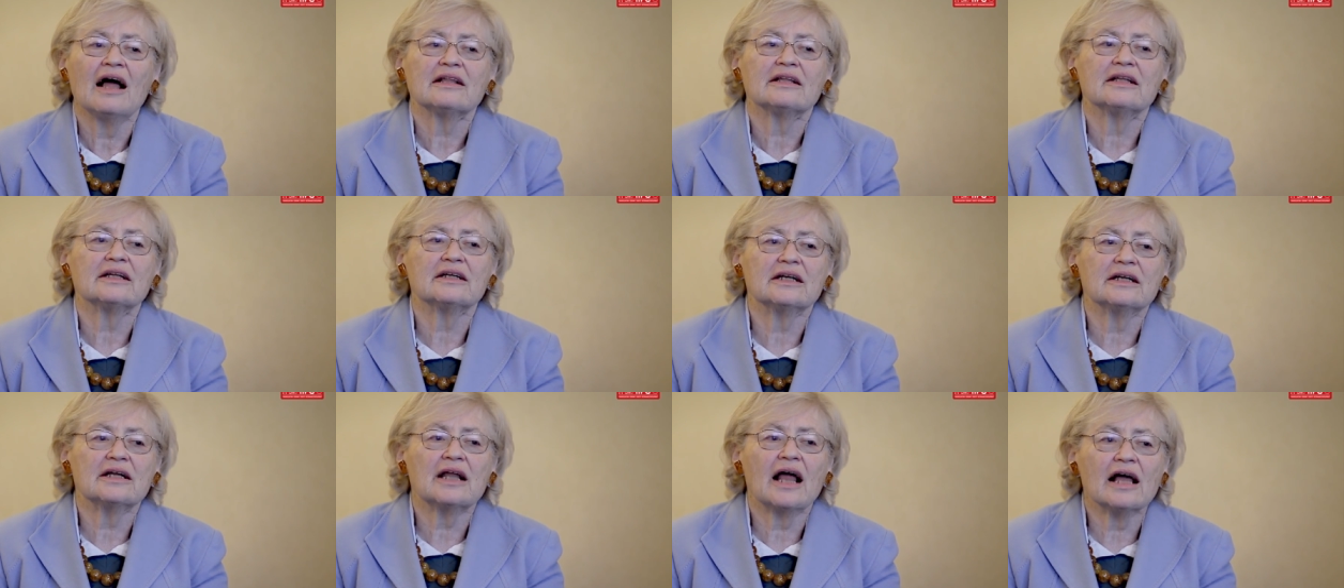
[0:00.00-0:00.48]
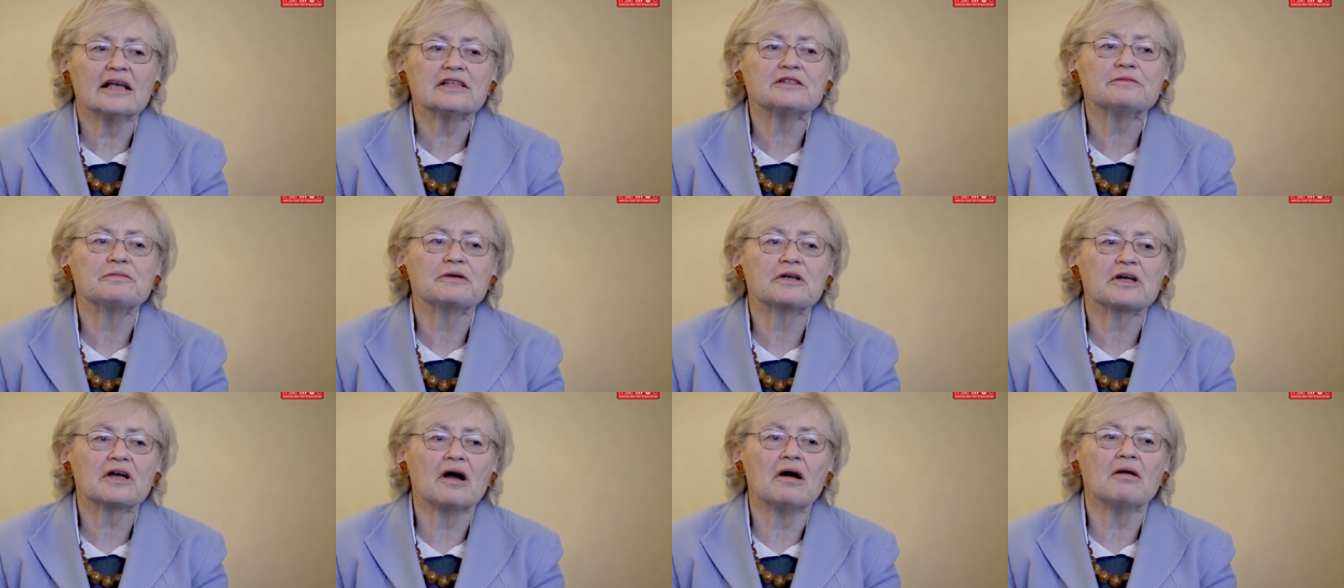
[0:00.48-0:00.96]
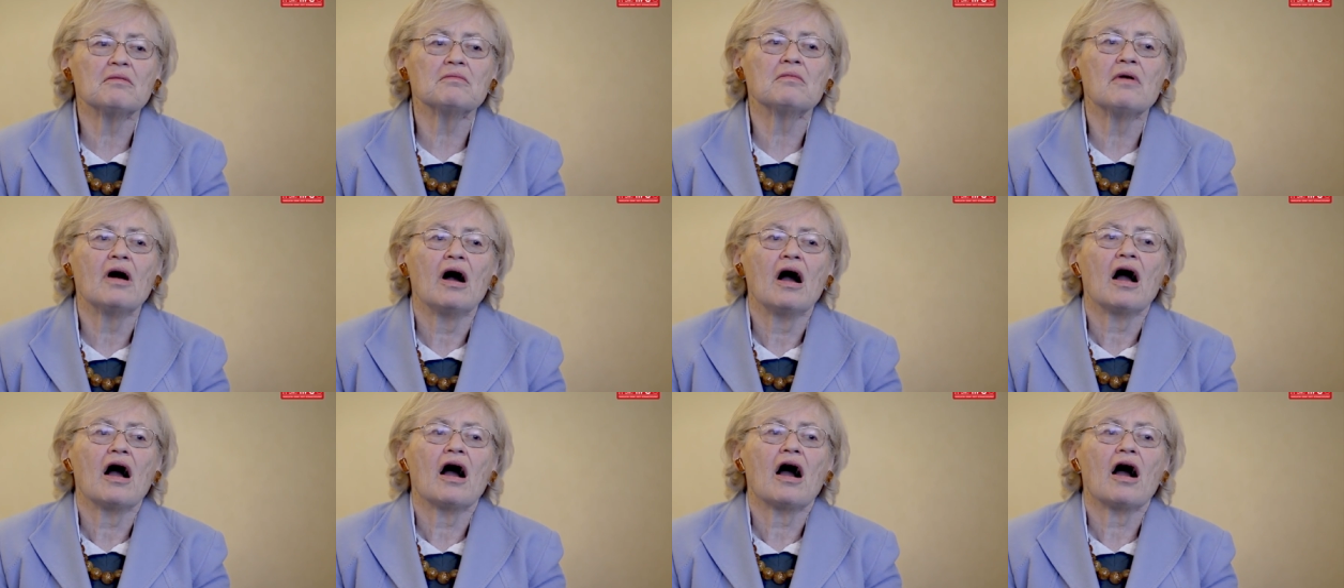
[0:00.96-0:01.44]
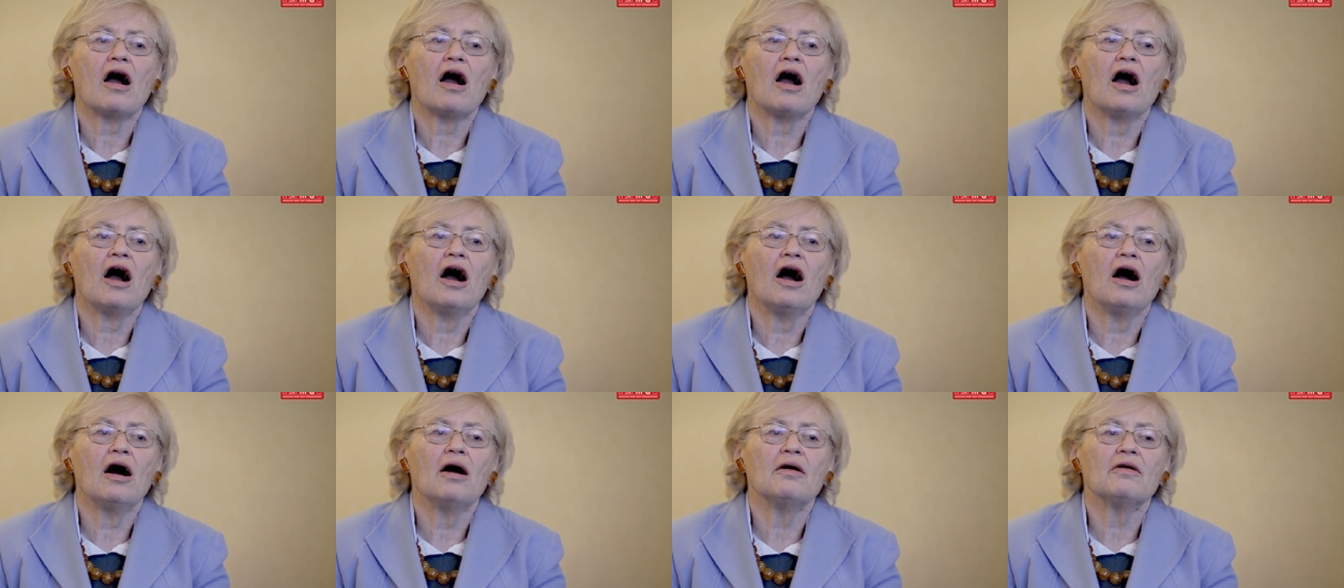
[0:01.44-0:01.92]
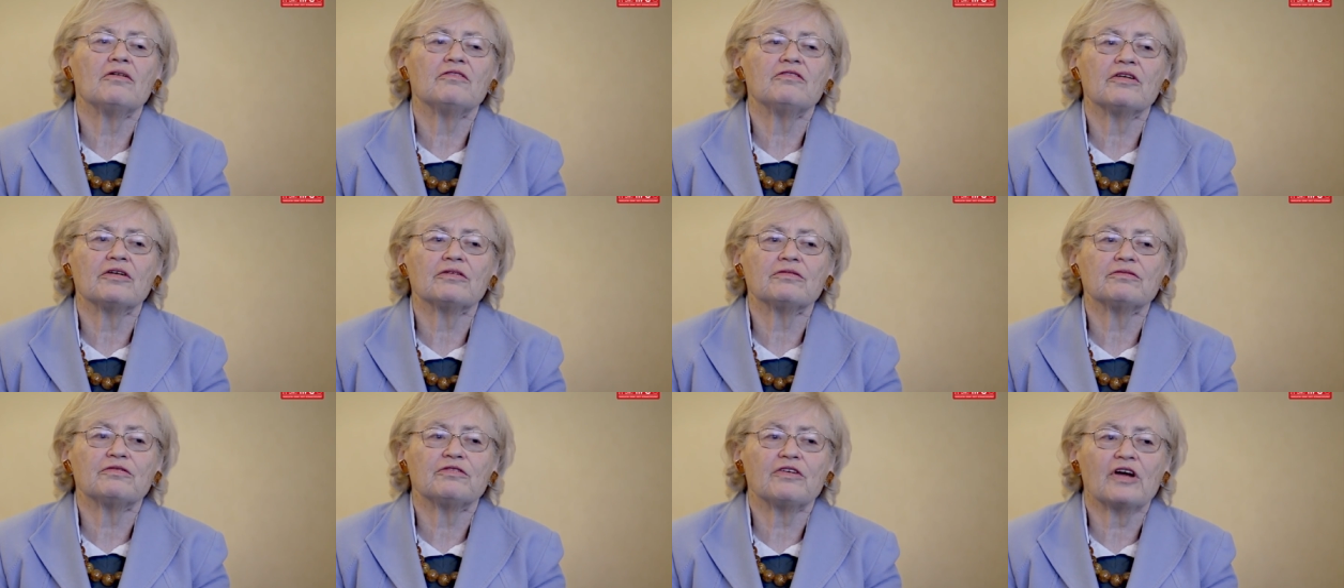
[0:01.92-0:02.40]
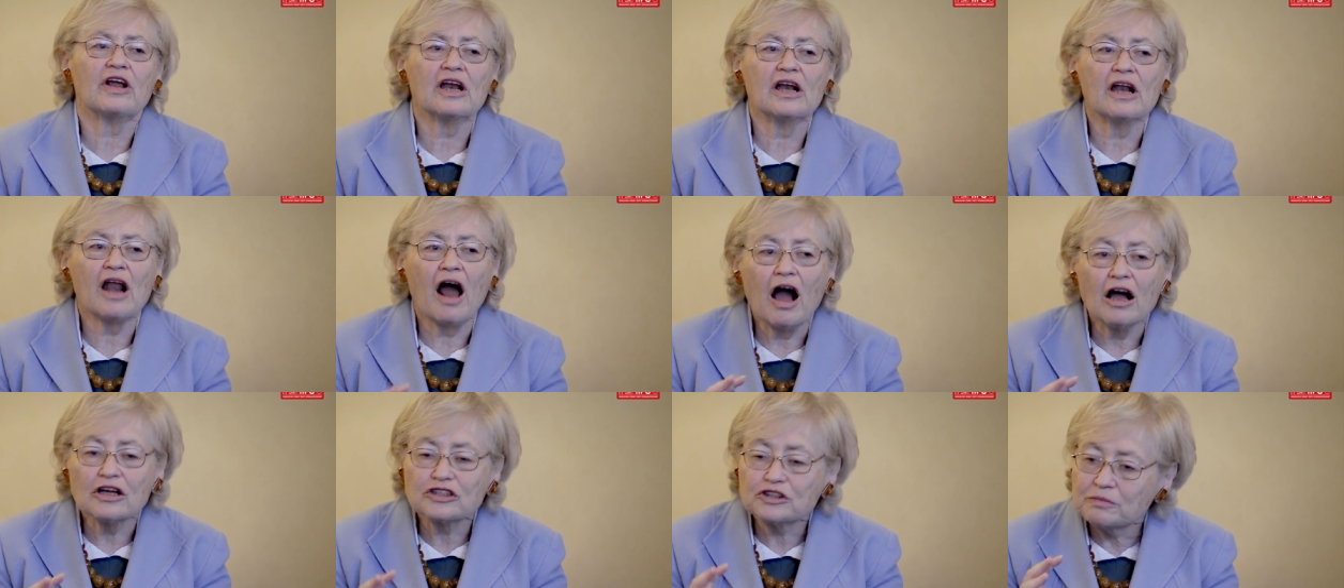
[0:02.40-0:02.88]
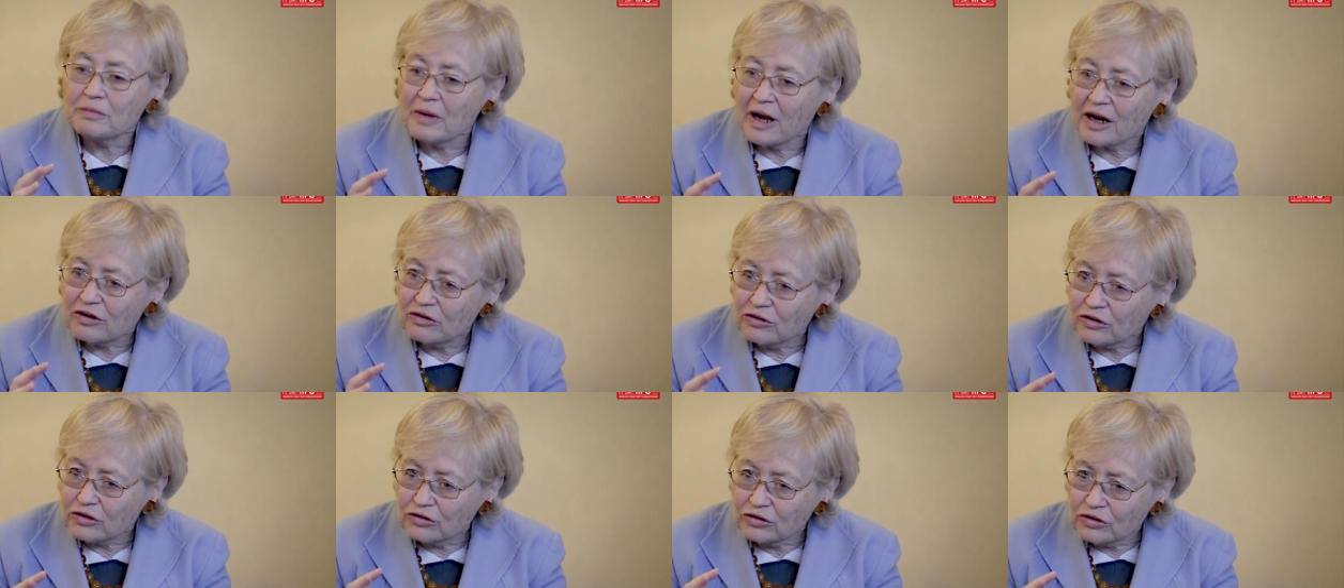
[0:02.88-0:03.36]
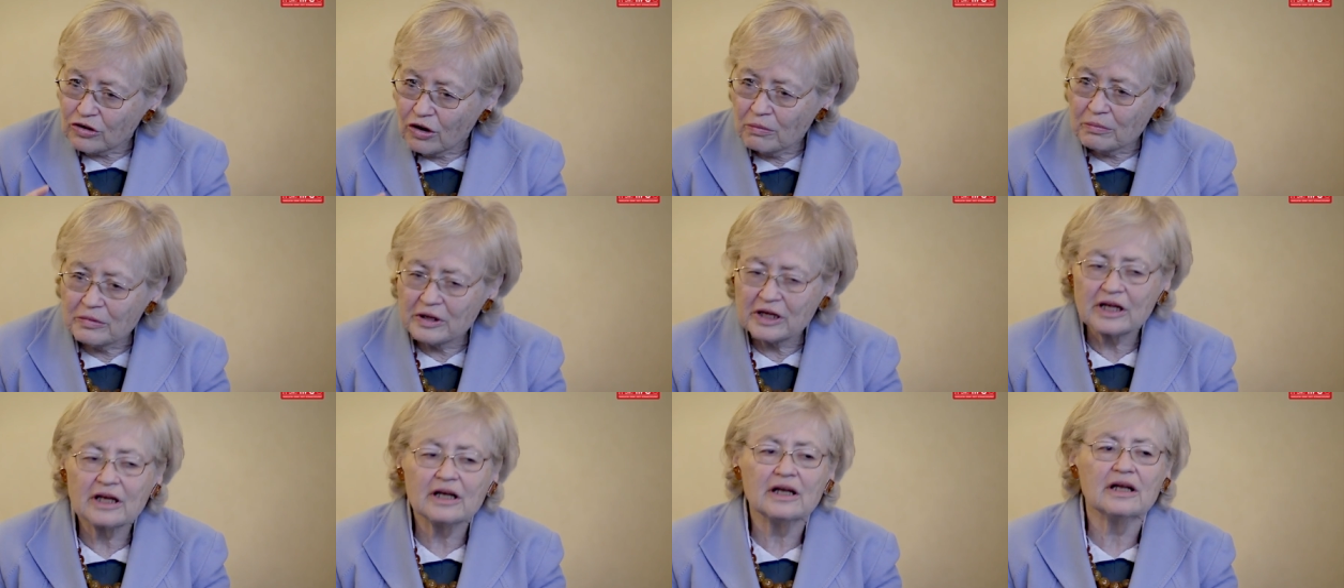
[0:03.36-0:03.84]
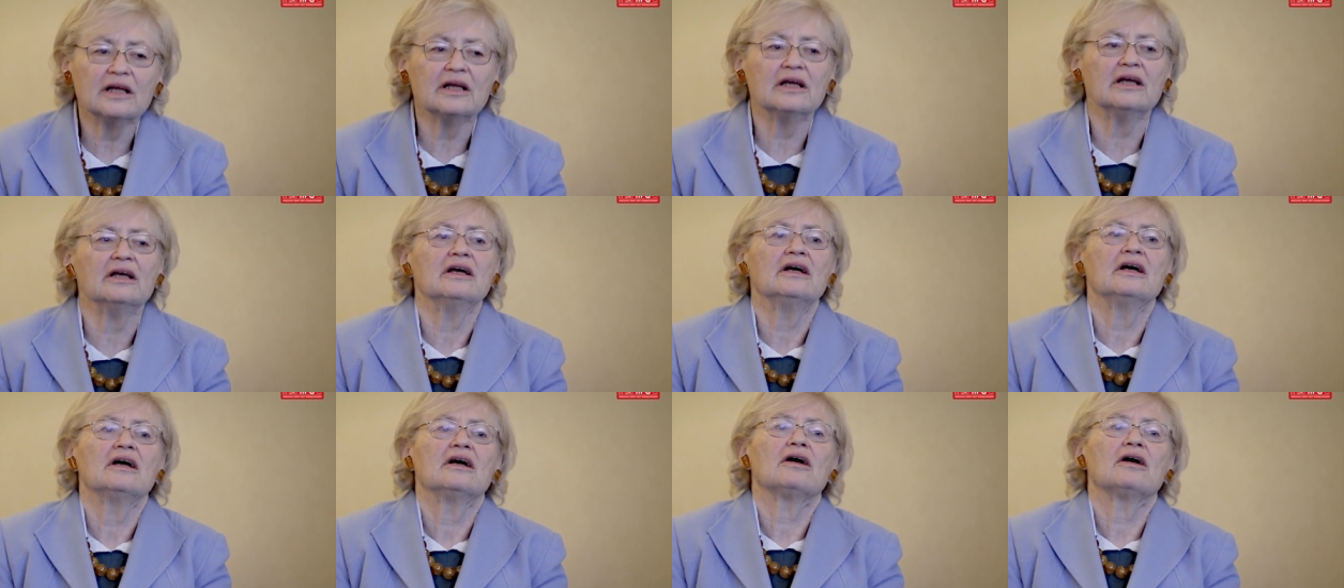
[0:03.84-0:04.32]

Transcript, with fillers: that it has become uh, very large macroeconomically,